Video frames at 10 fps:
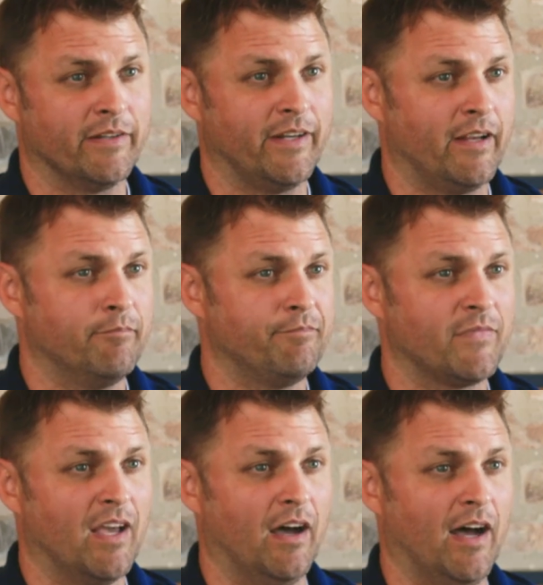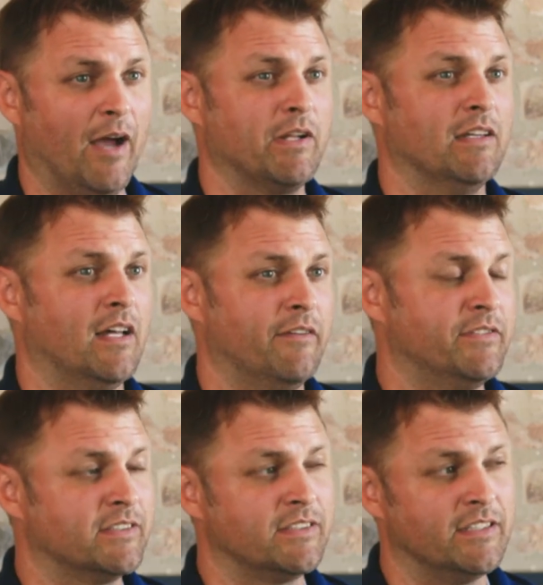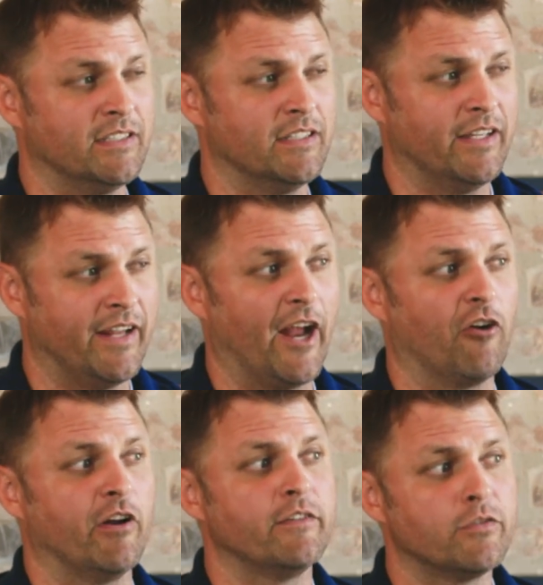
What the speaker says: game. I would love to see inherent